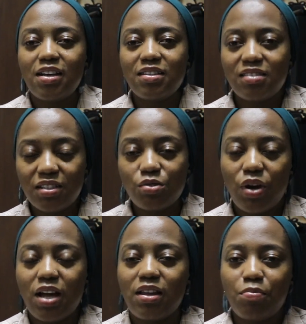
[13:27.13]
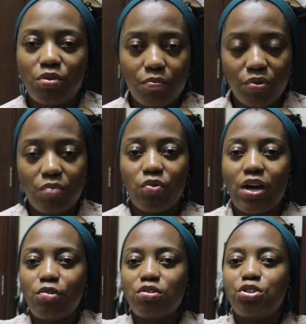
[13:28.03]
sit where the problem, we
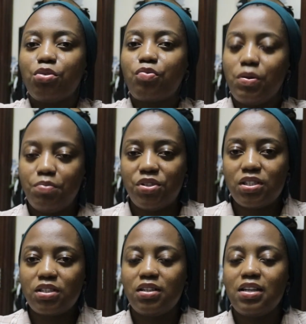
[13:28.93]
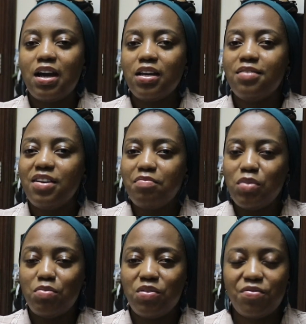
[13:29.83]
are not equipped. Yeah, even
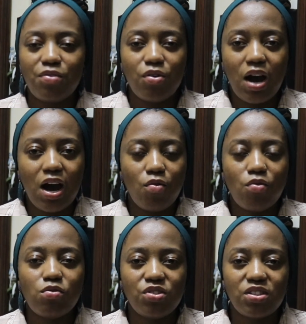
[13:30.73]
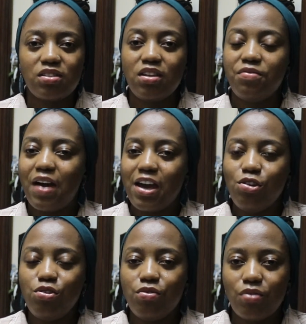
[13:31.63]
me before I was, if I
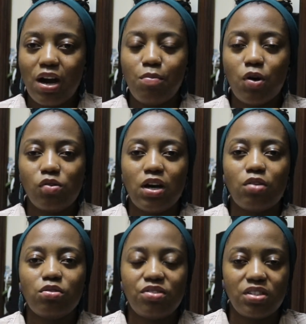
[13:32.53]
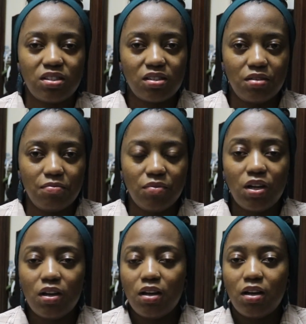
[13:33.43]
knew about the old system
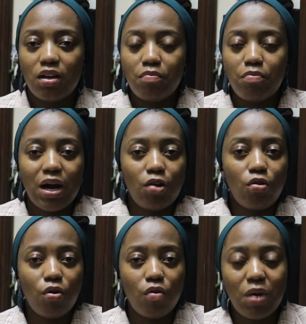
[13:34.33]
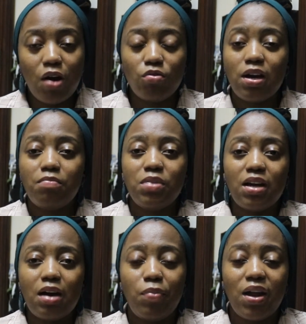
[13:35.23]
back home, I would have
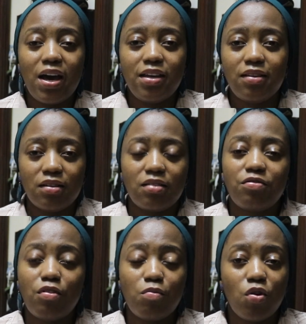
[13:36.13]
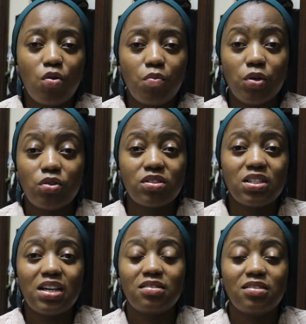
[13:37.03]
been applying from home, because
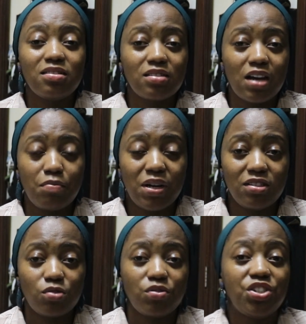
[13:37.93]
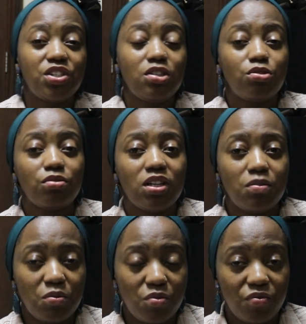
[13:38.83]
there are these companies which tend to
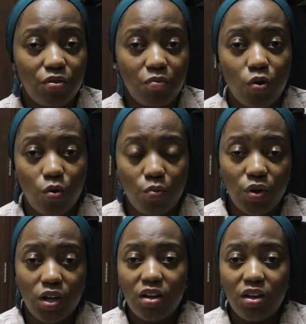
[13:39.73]
get people from home.